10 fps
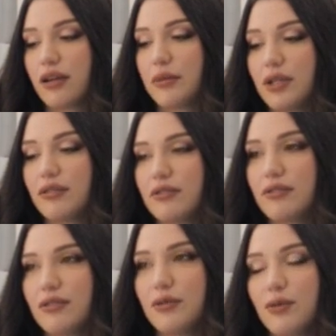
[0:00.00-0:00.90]
I
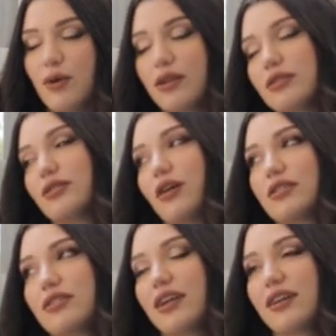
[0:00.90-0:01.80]
mean, who would watch the
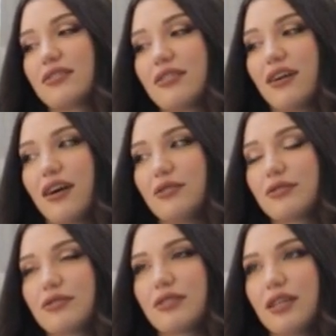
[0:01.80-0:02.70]
dogs and cats in the
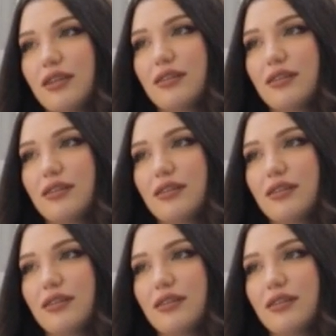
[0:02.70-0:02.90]
house? Okay.